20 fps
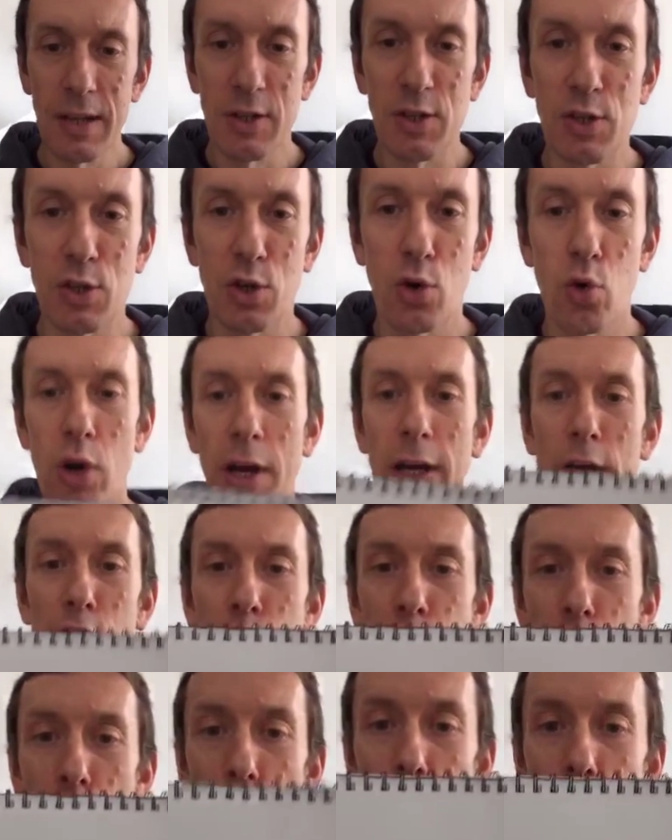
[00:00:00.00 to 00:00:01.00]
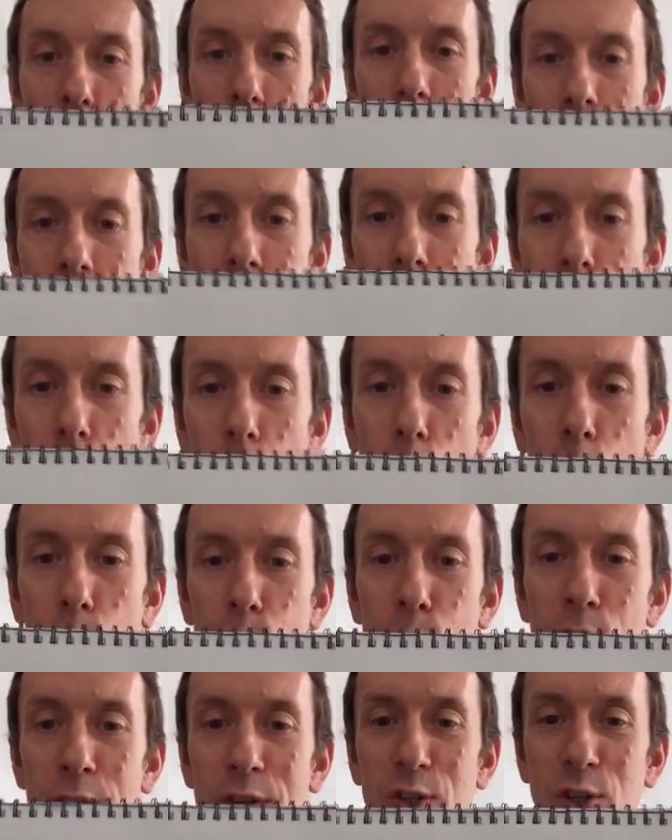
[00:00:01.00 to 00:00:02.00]
a screenshot right now
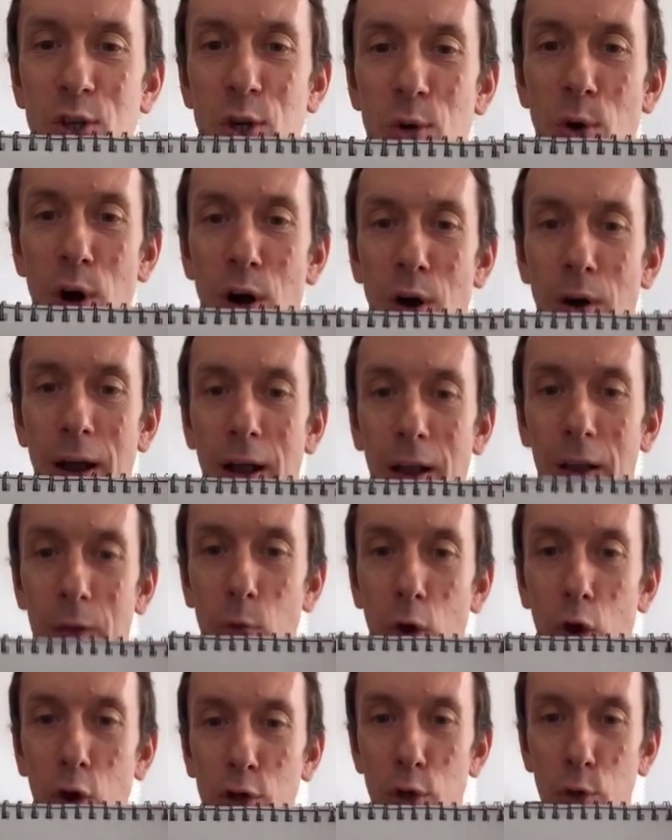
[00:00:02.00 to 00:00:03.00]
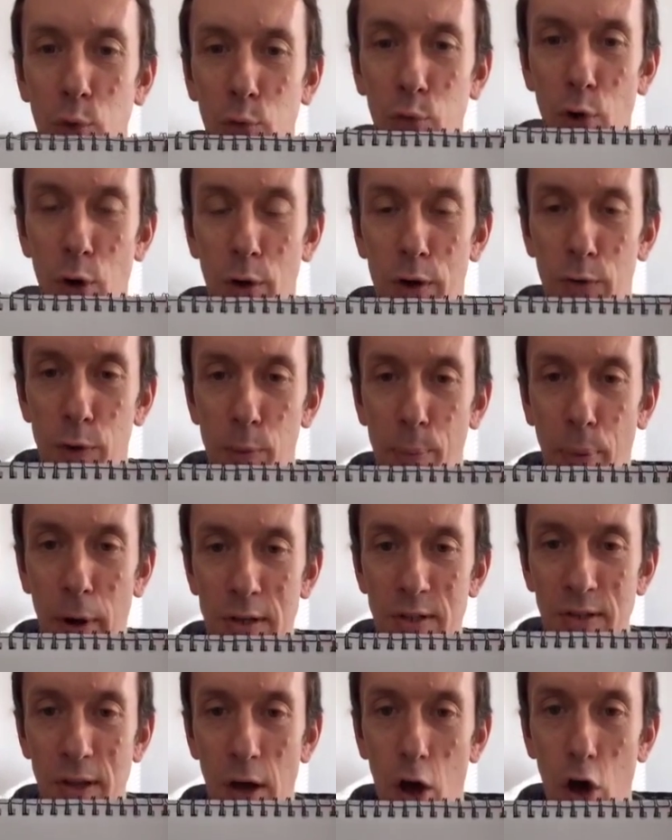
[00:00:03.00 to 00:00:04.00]
of this URL on your phone. If you
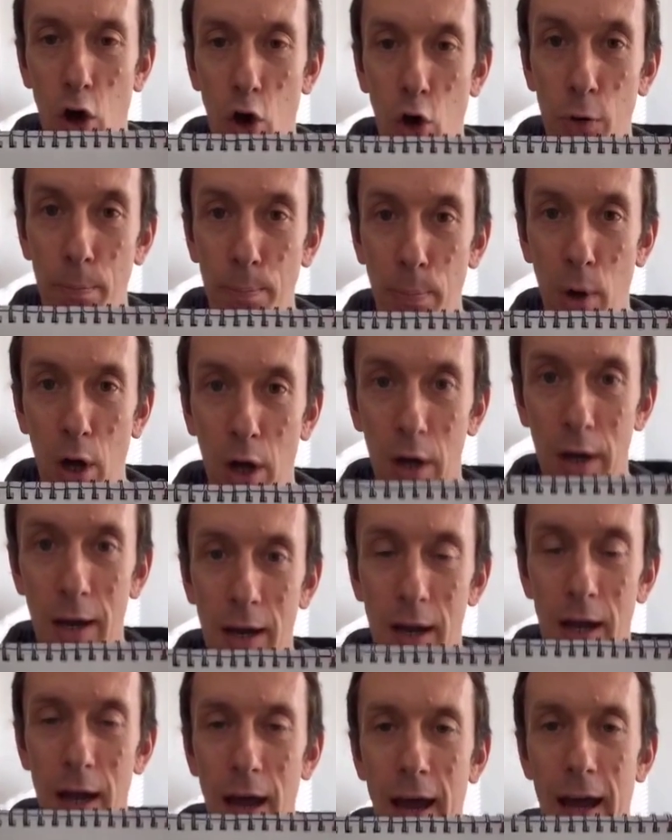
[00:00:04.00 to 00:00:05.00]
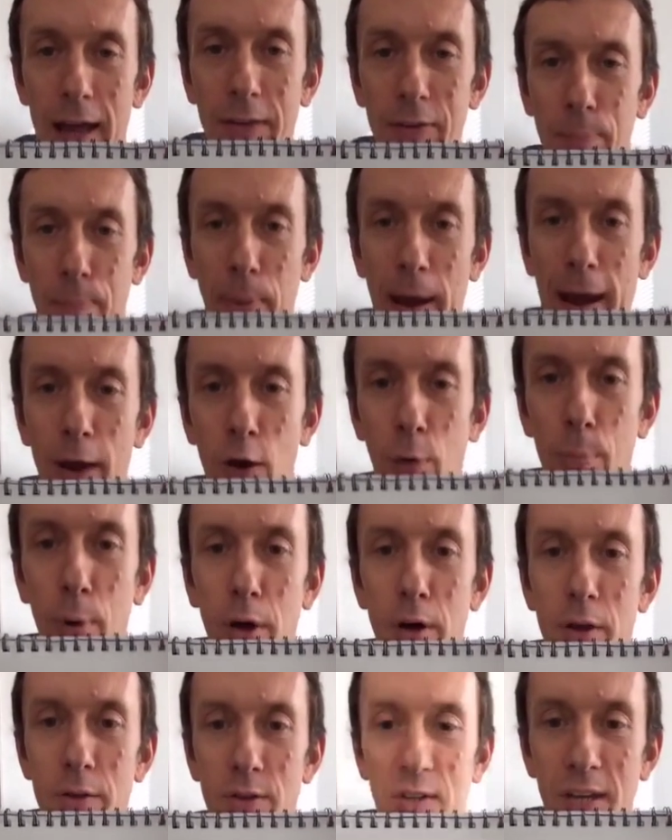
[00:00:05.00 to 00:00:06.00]
press the home button and the power
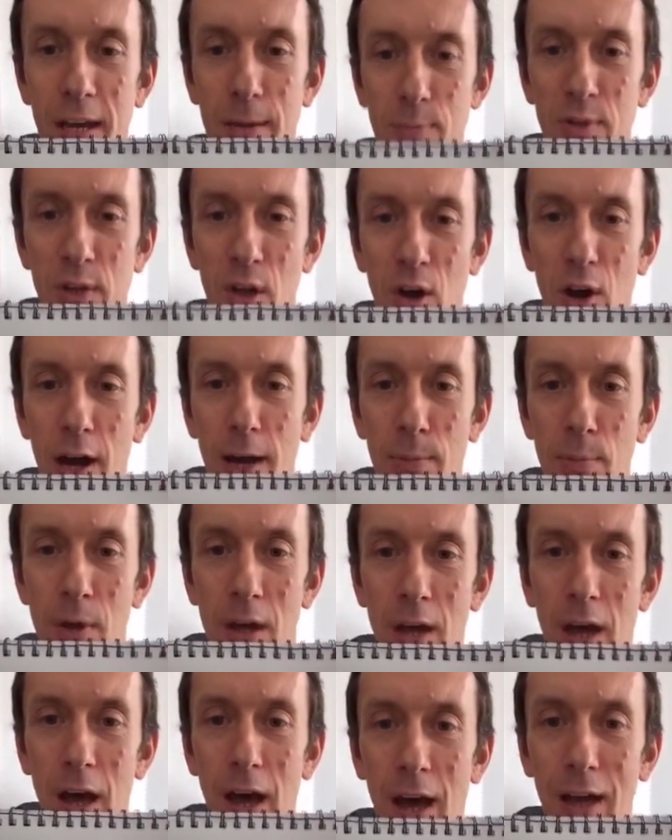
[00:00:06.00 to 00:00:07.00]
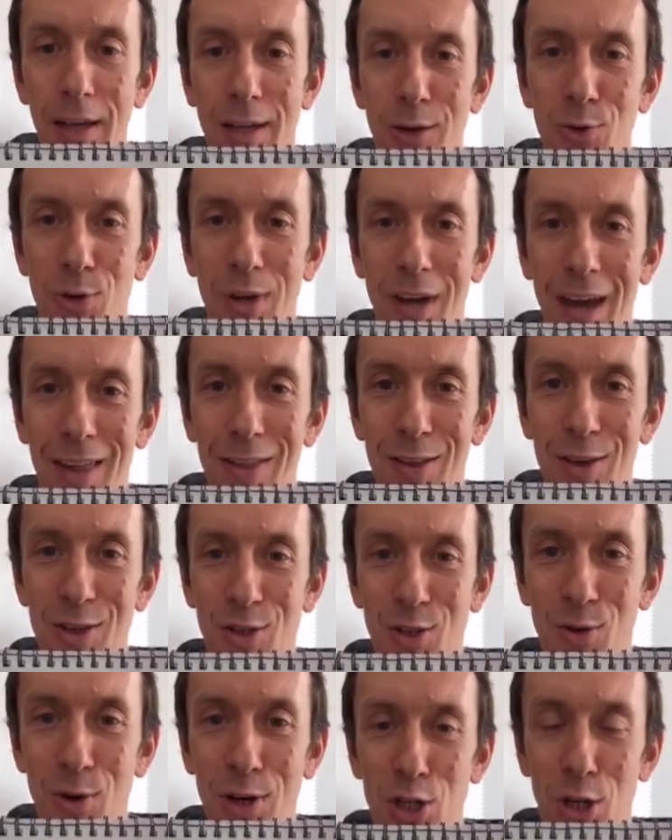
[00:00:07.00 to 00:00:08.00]
button at the same time, you'll get
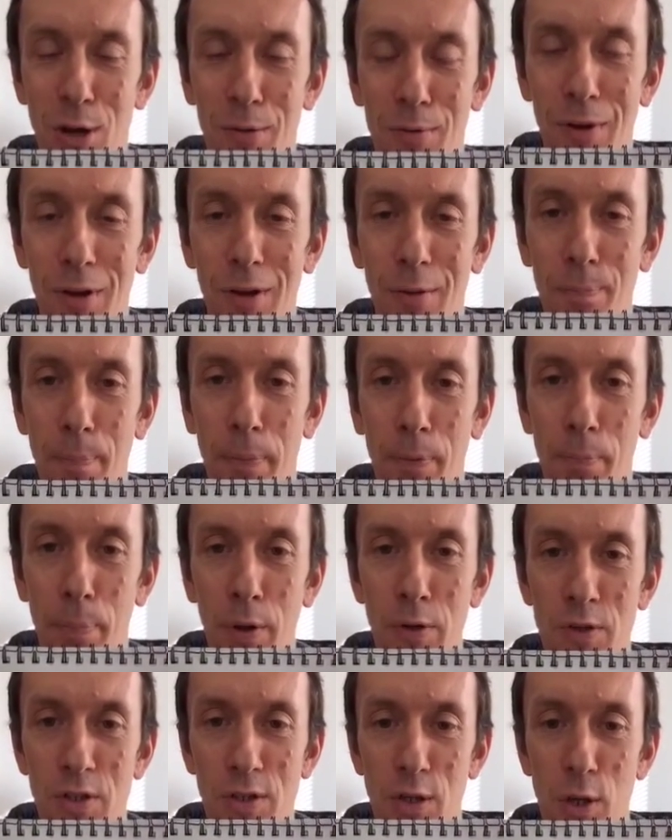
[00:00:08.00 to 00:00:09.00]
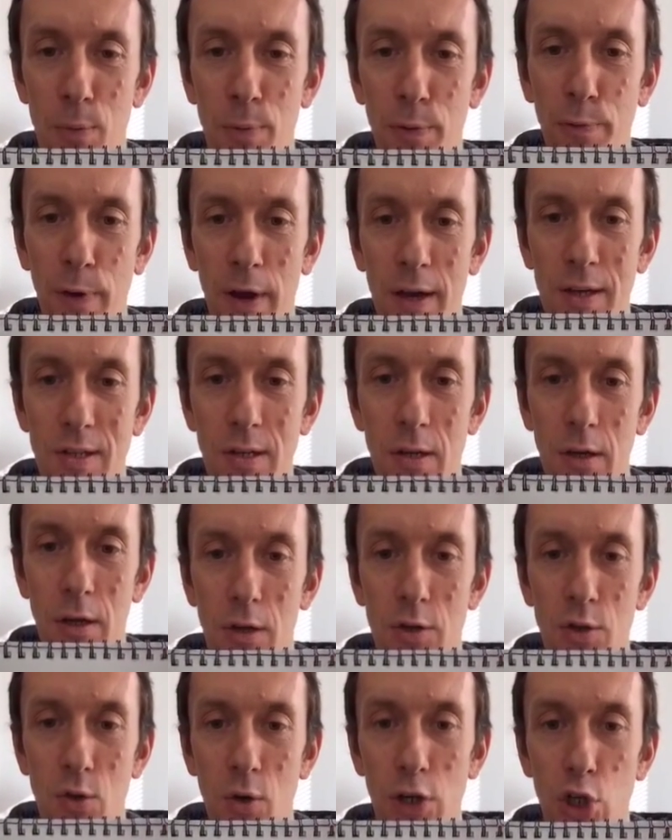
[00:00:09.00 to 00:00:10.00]
this screenshot. I'm going to pull a stupid face,
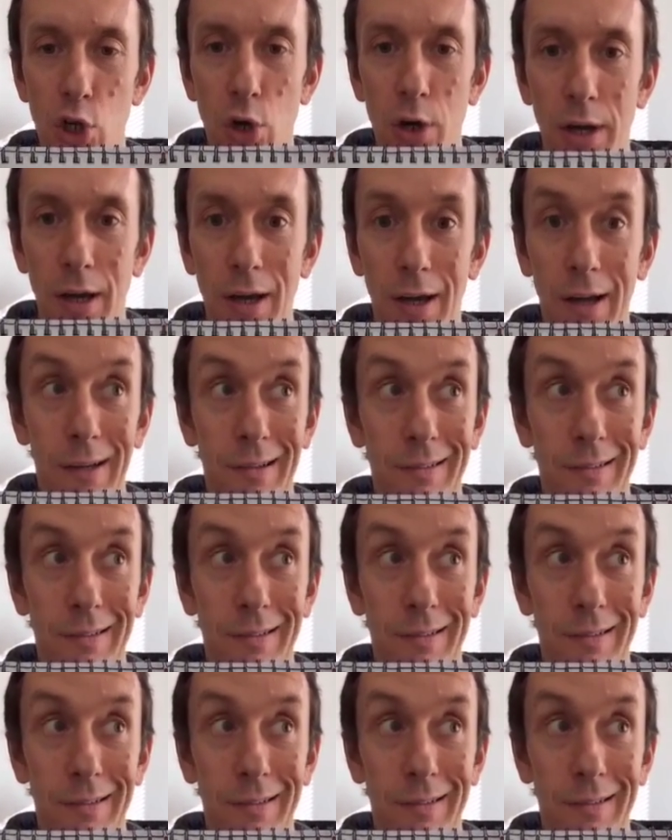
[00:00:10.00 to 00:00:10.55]
screenshot it.